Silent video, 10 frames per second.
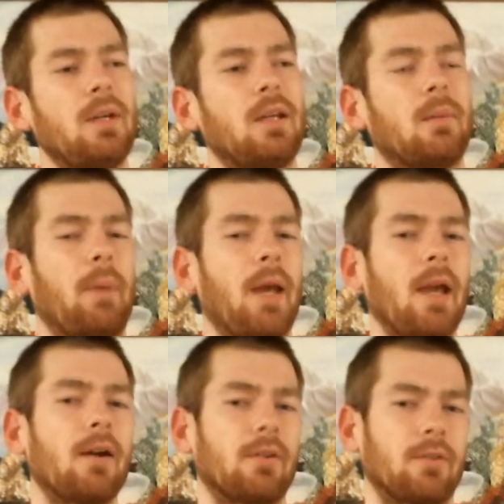
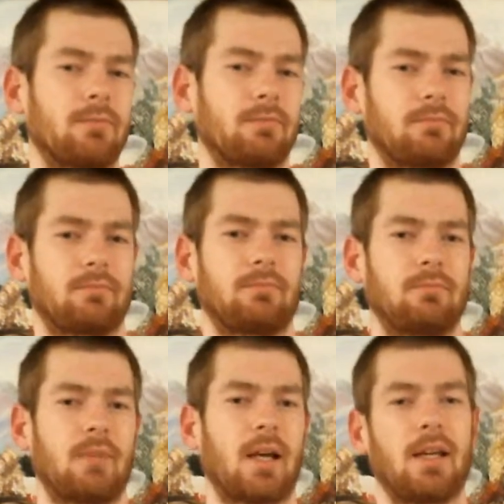compared,
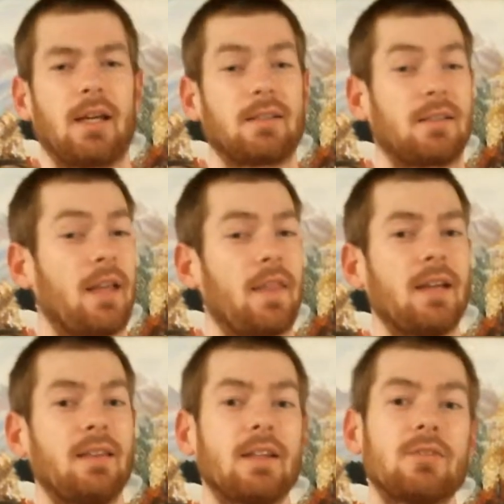I guess. And
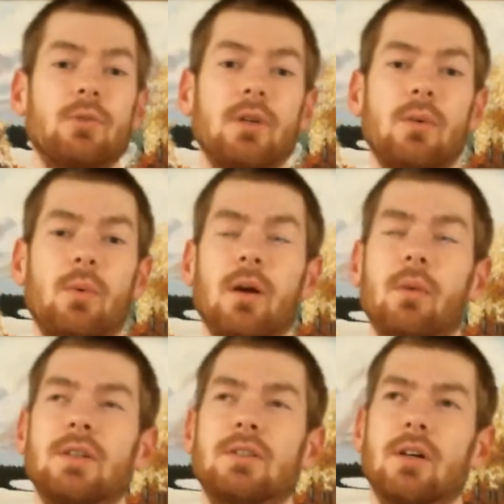that's really where
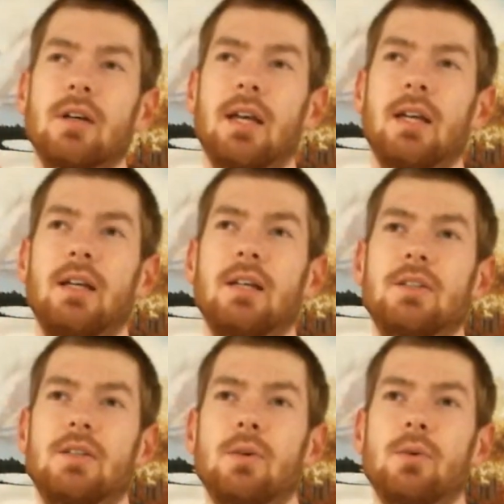we start getting
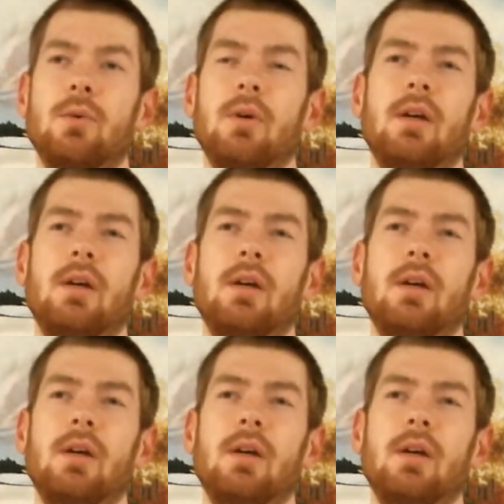into